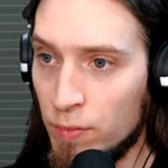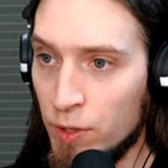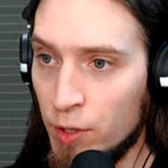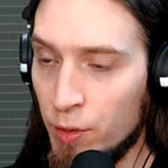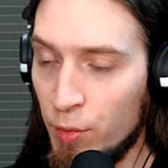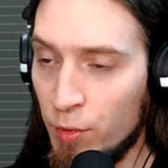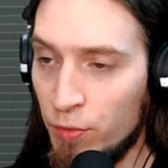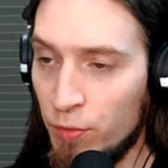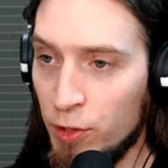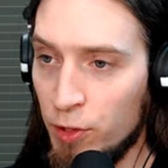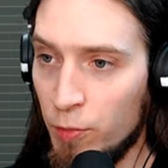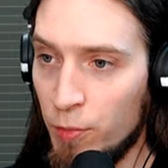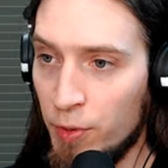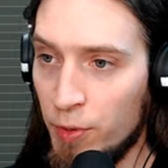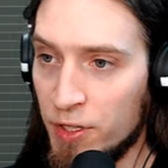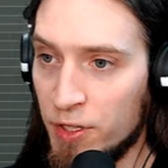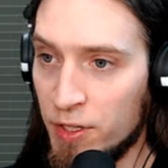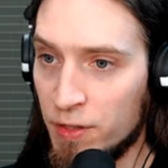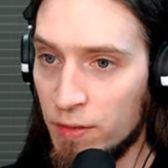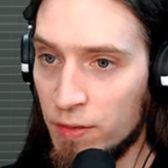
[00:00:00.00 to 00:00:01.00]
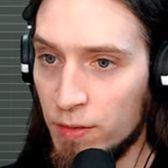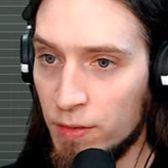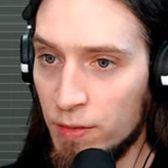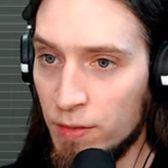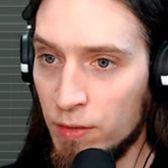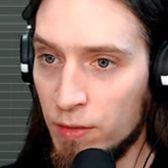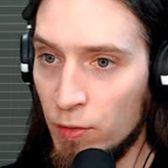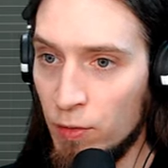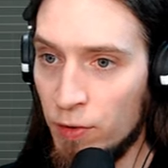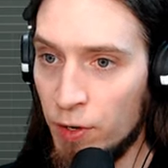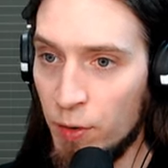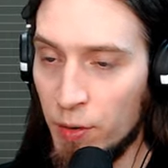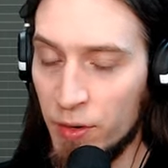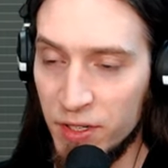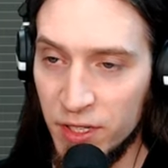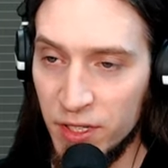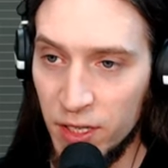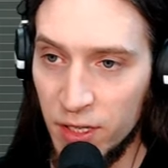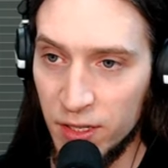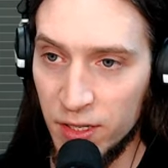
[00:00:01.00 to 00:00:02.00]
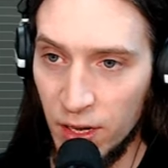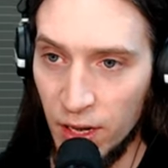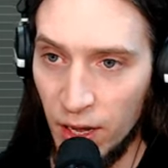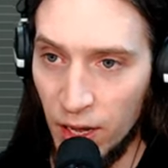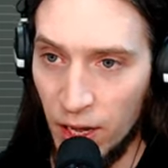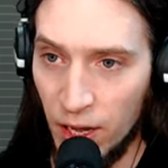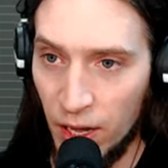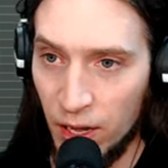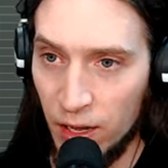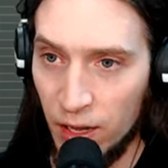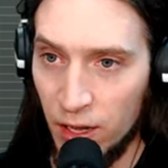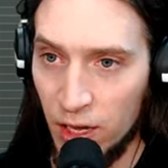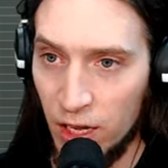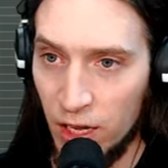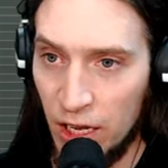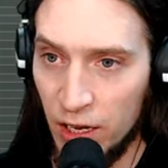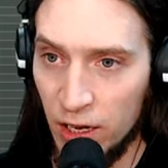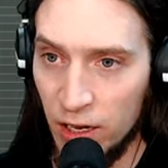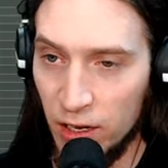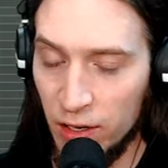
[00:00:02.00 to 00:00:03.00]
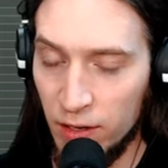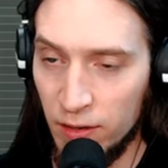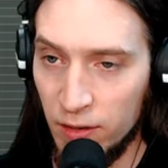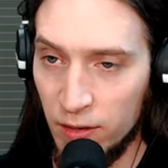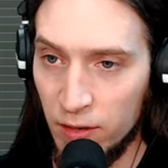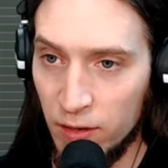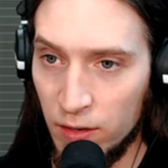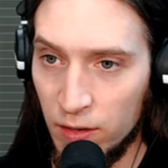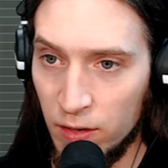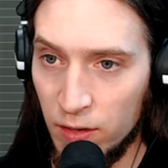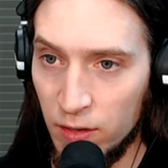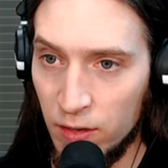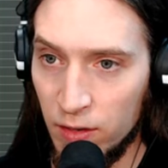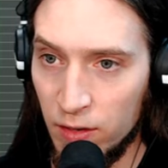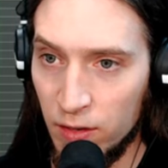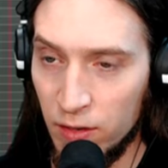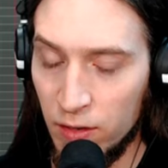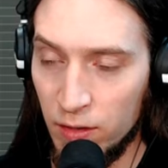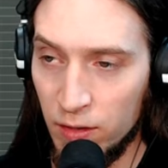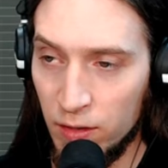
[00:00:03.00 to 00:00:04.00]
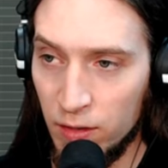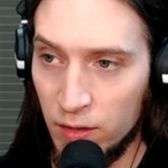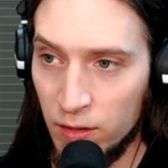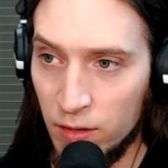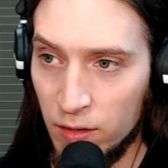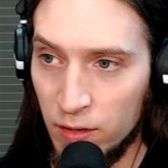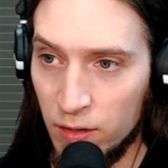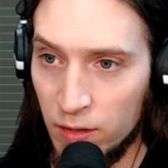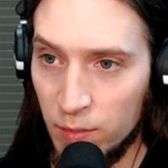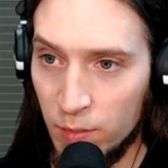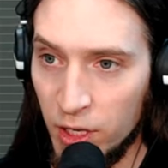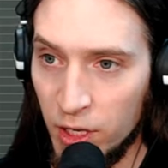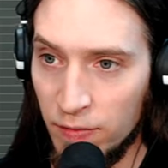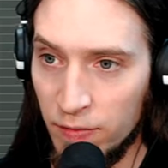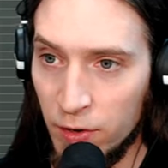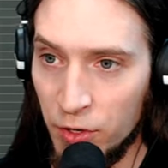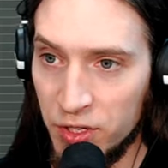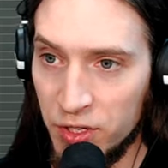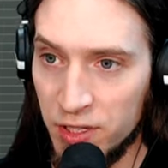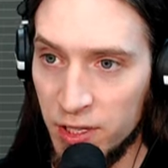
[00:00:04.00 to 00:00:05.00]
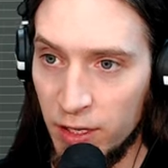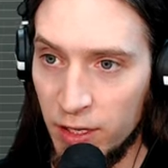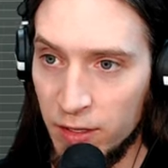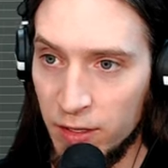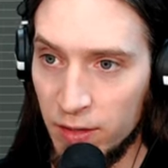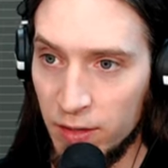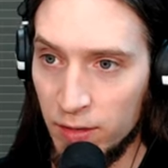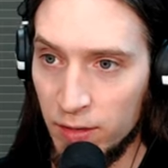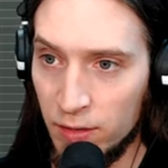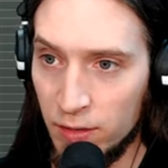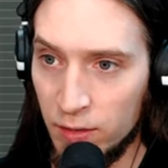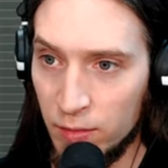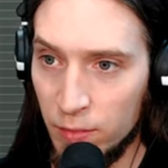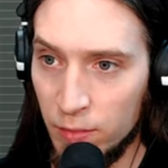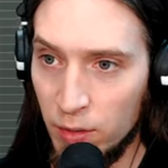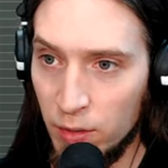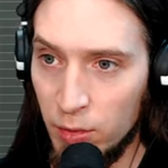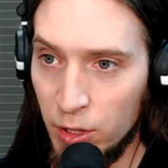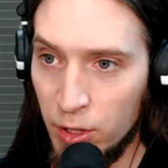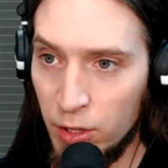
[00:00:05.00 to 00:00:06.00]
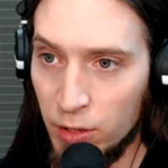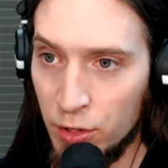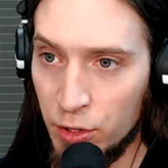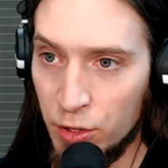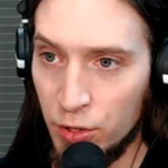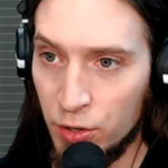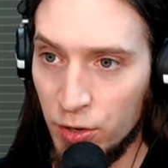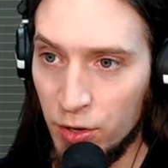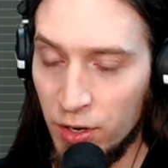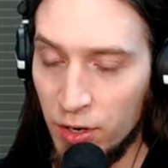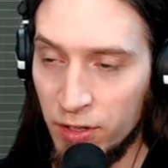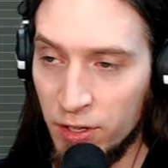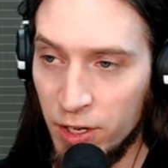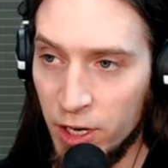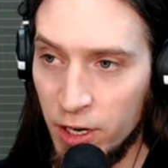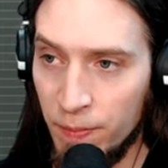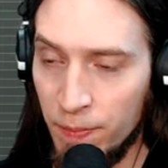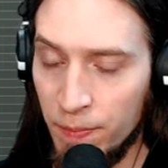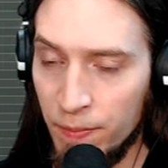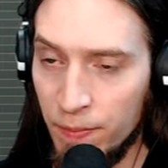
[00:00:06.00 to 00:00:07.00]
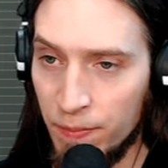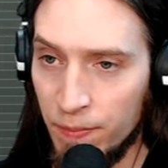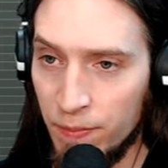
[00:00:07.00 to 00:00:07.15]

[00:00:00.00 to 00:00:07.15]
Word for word: remove the low frequencies and make it very slight, maybe shorten the time.